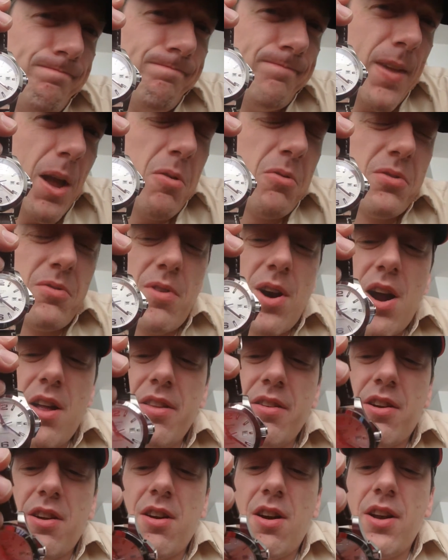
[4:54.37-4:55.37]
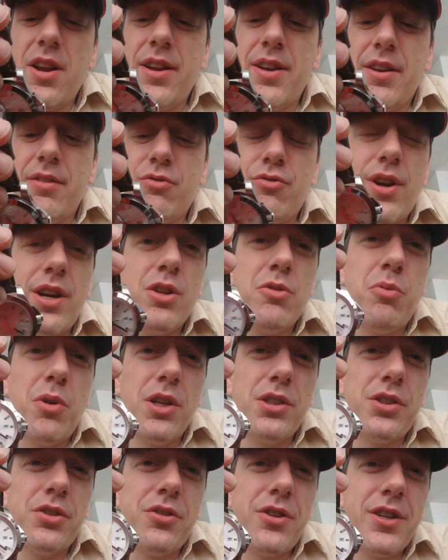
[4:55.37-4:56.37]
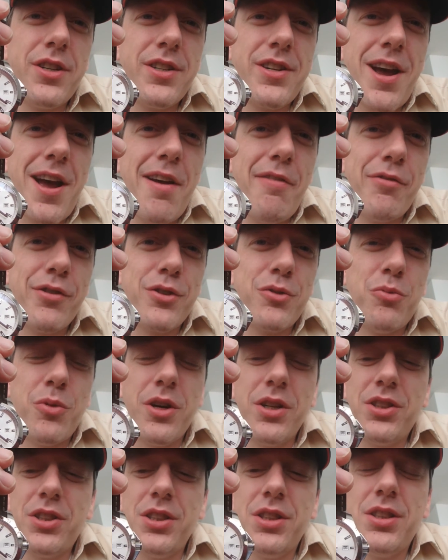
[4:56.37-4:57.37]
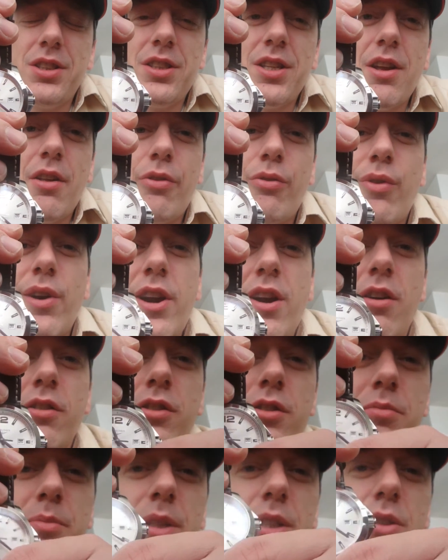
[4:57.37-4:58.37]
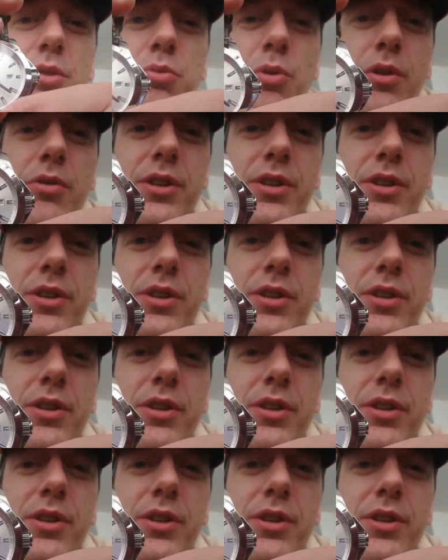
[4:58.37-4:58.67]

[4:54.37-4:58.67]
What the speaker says: would rather call it a dress watch or a diver's watch. It's 300 meters water